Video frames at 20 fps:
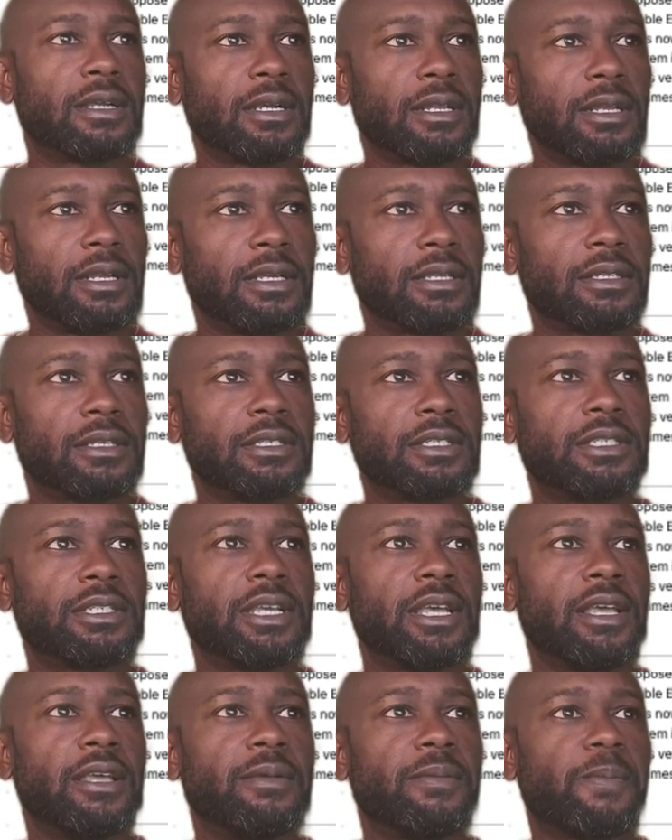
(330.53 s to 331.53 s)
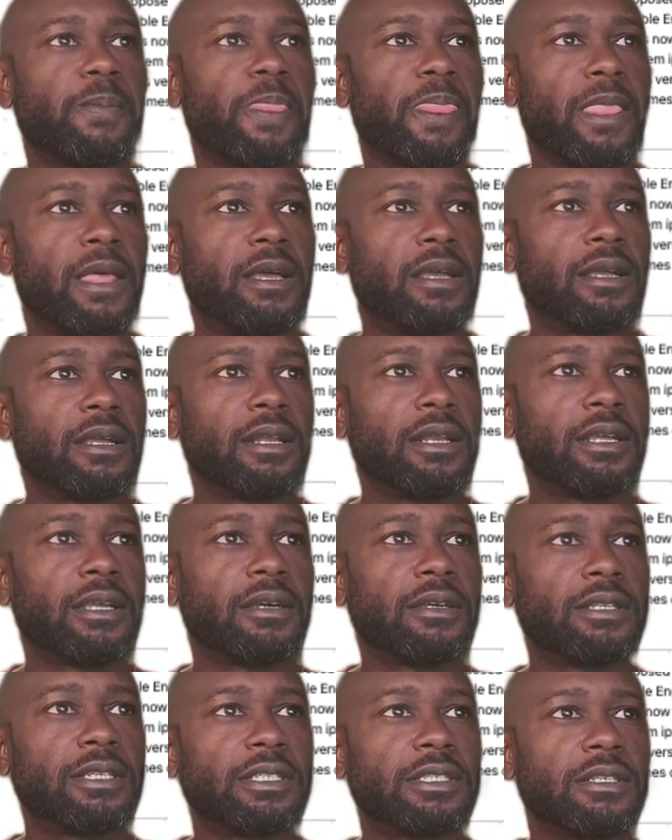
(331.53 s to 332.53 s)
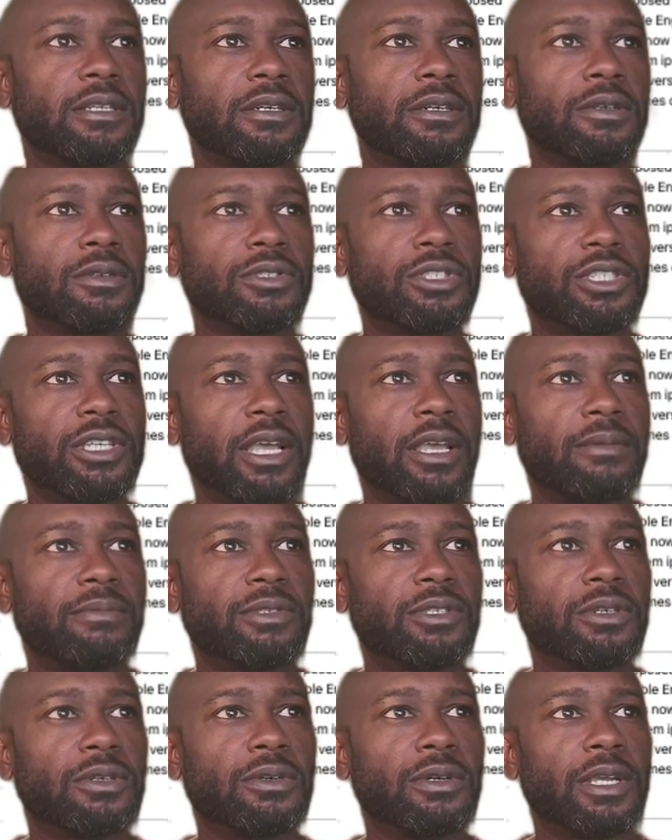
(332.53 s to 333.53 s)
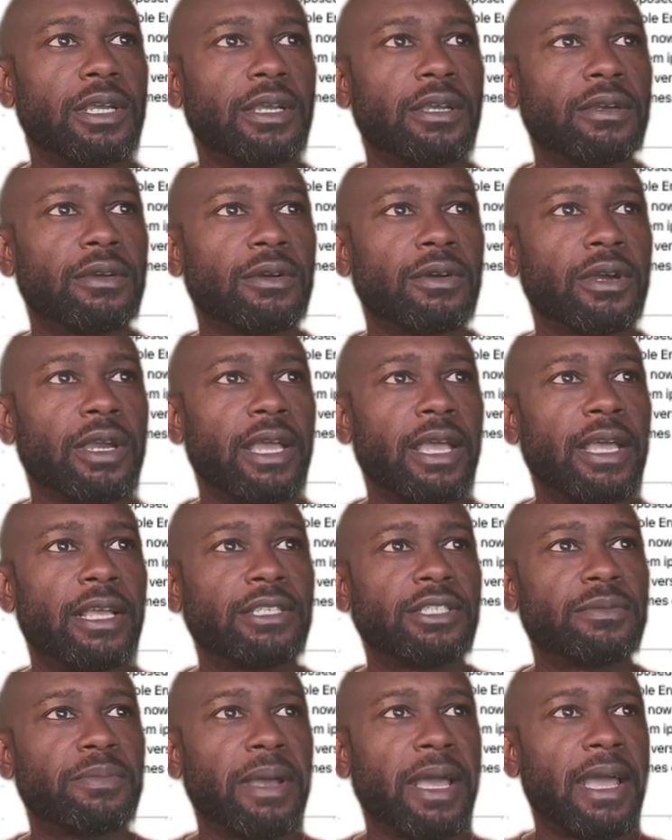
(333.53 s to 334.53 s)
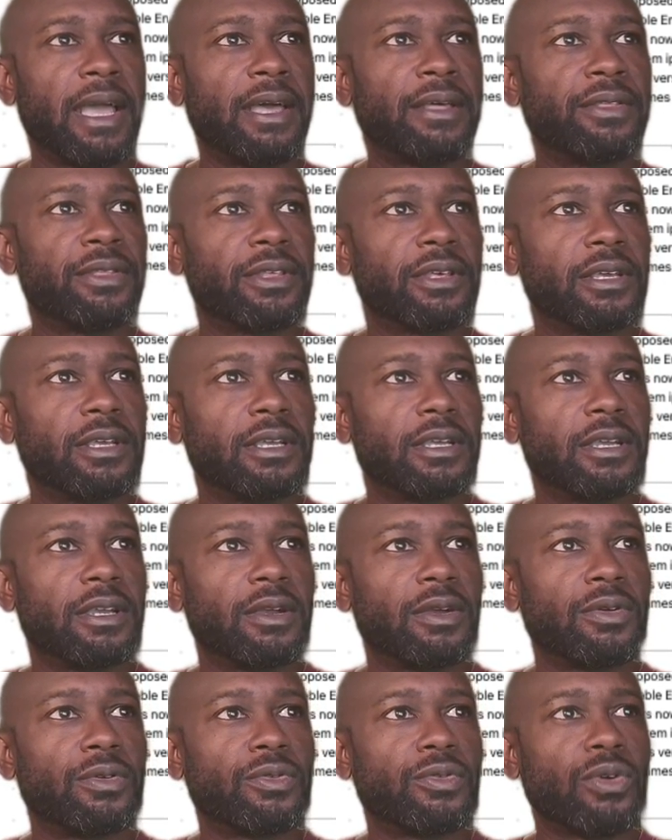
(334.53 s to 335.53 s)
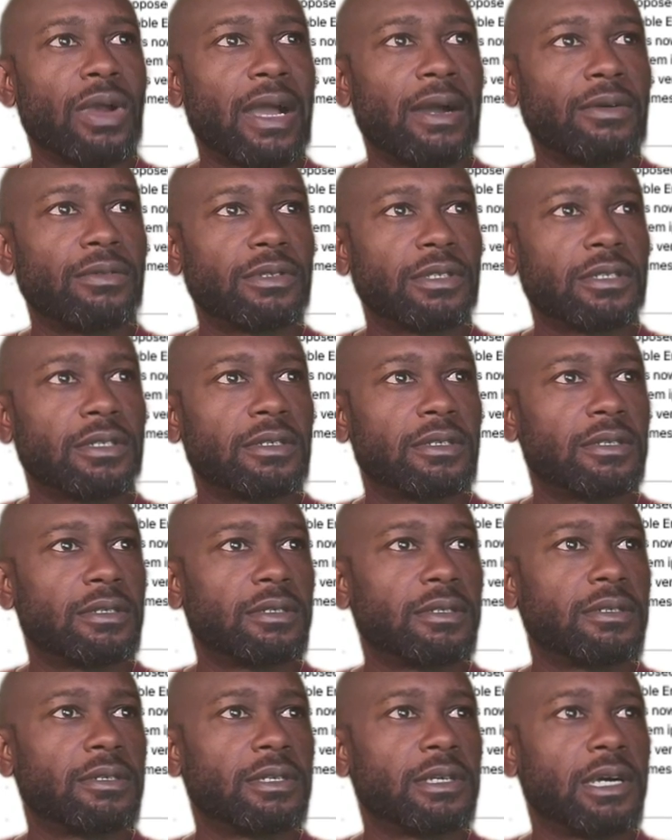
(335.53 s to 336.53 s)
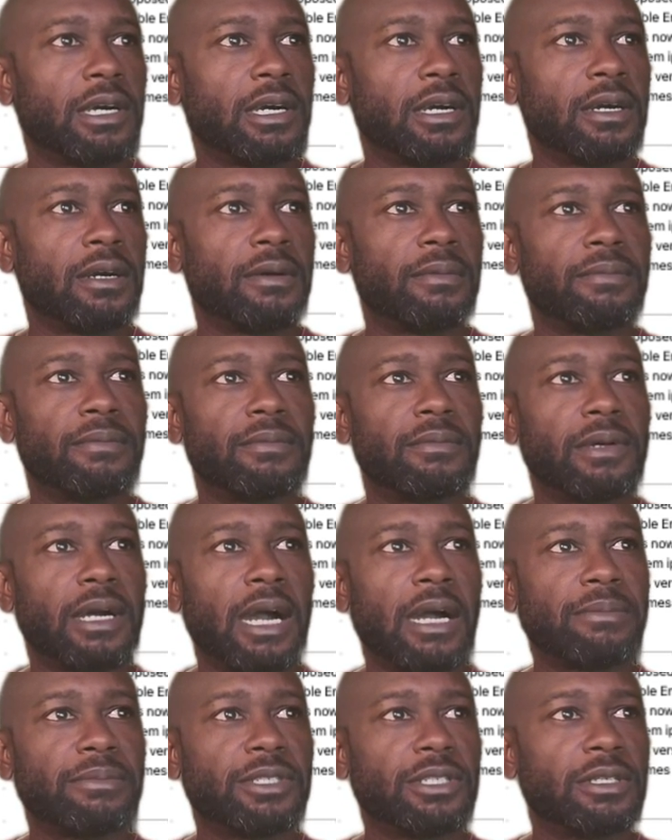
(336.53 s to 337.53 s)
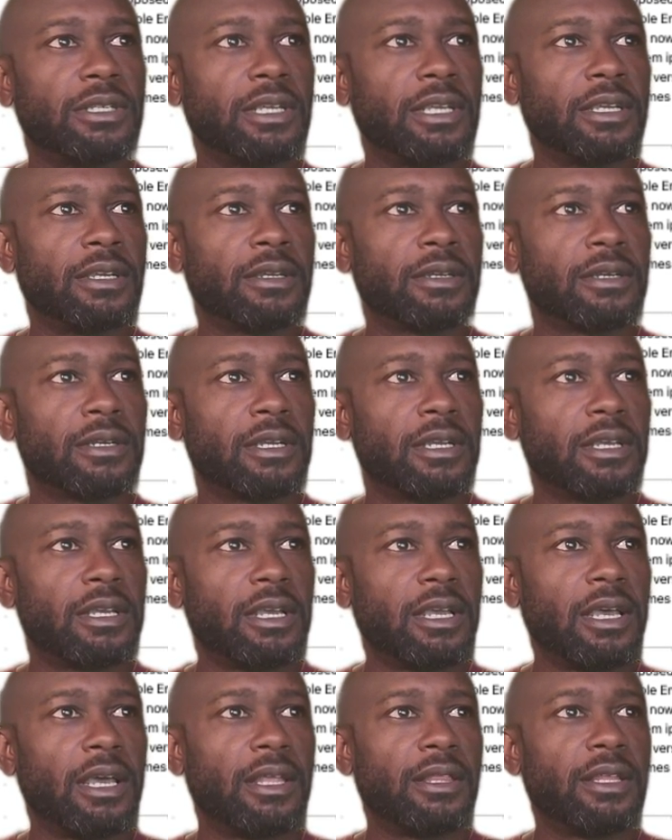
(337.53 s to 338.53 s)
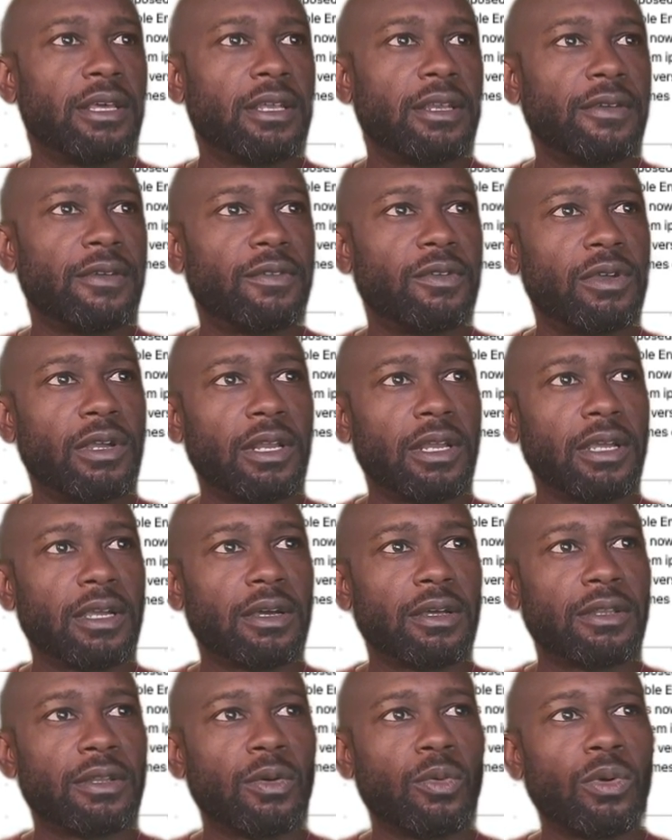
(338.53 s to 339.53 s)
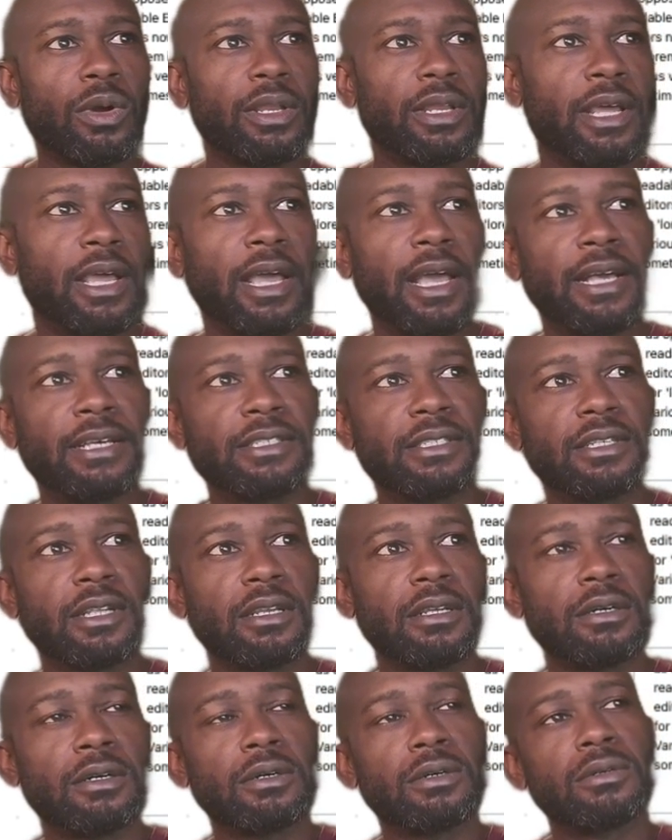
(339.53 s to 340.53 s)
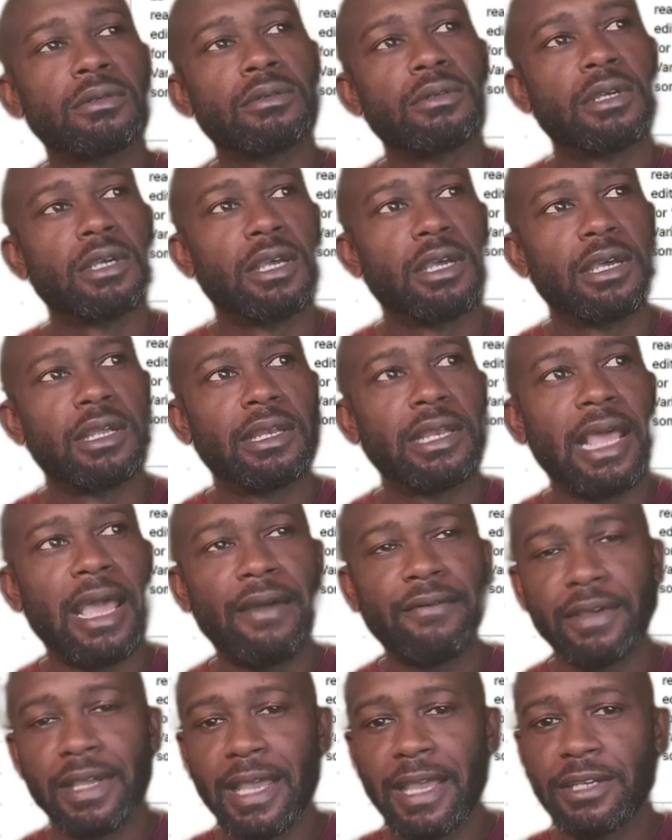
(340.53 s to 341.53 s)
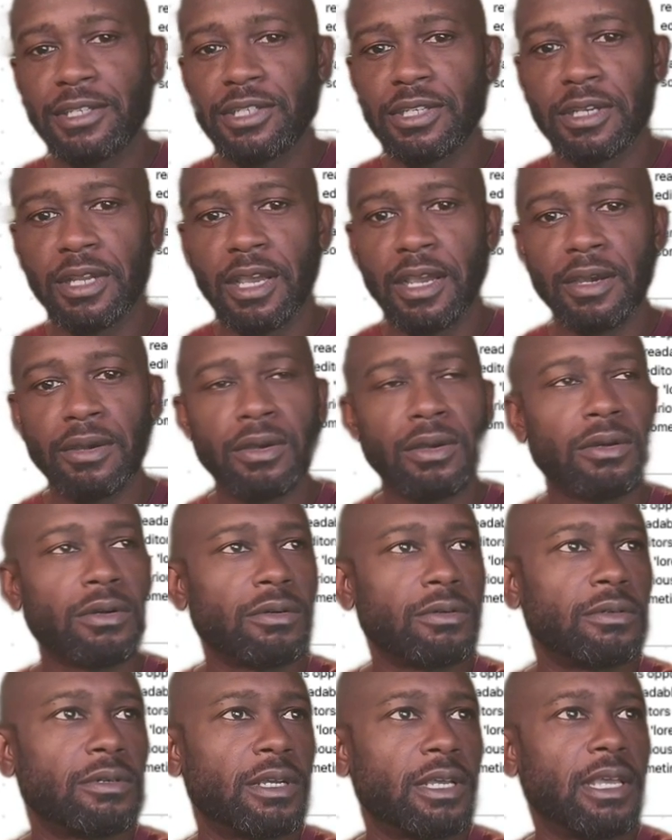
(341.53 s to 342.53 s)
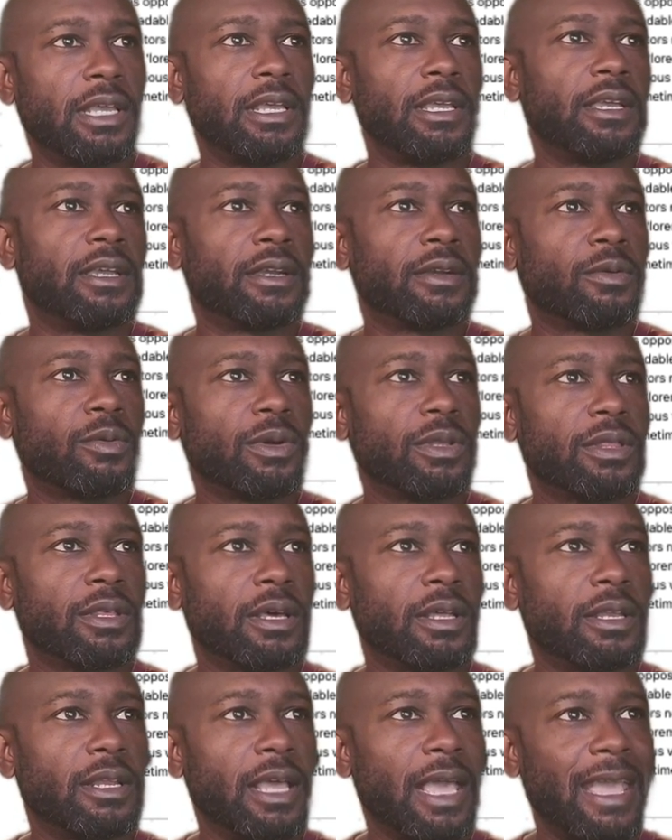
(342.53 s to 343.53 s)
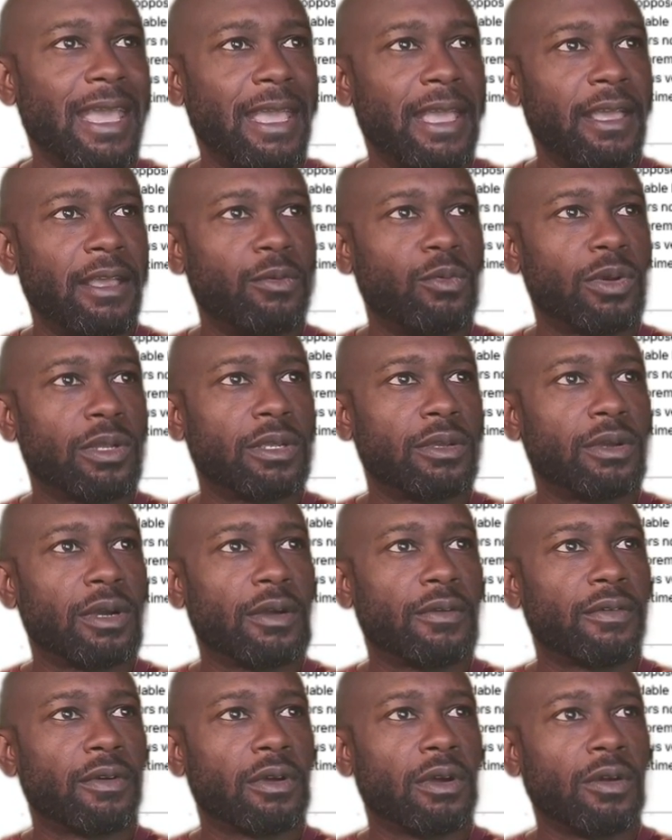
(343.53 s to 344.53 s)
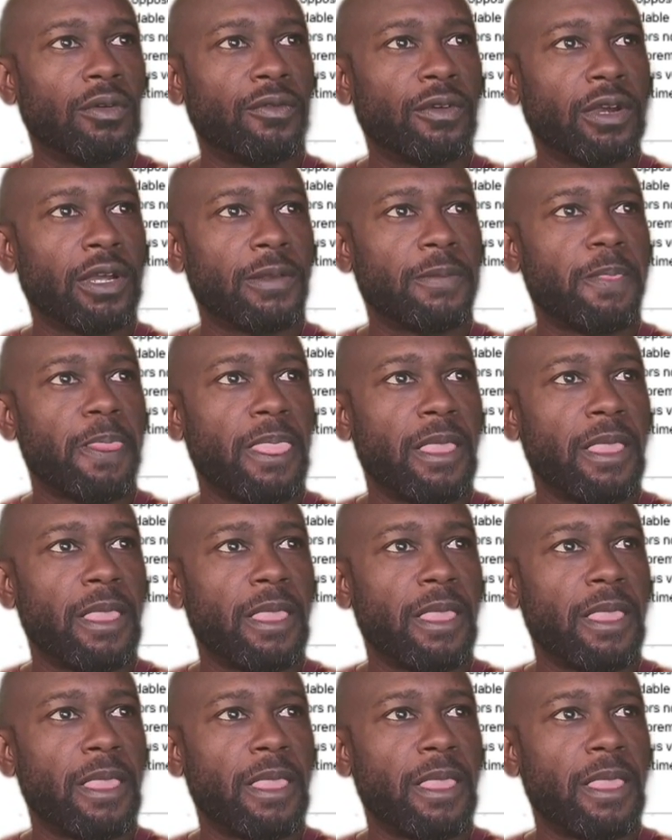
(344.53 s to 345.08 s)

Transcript: click the shape, click on this little shape tool here or edge path route um, option here. And then if you click on the one that has the little navigation arrow here with an A when you hover over it,